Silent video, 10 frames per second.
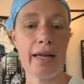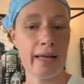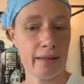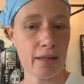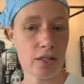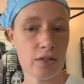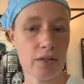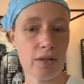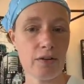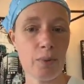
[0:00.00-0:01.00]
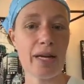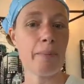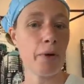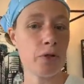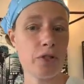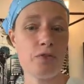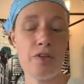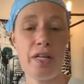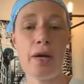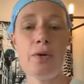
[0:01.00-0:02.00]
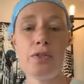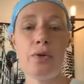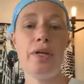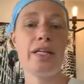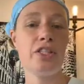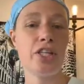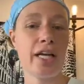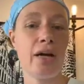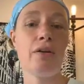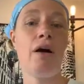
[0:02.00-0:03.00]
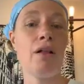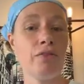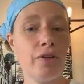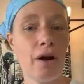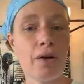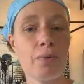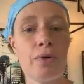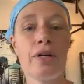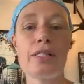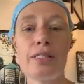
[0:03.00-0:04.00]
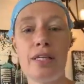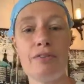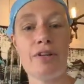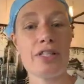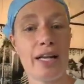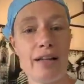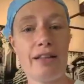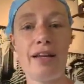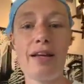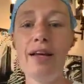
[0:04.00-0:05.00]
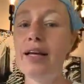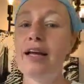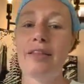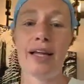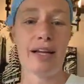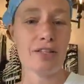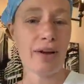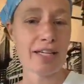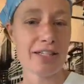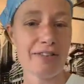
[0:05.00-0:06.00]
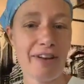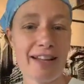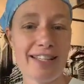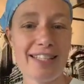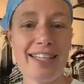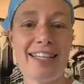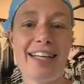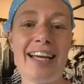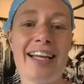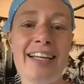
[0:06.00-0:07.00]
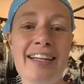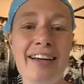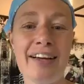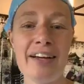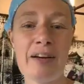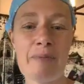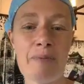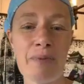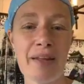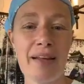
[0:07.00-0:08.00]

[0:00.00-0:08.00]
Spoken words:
in this when I post this video, so you can check out all of the artwork, see if there's anything that attracts your fancy, and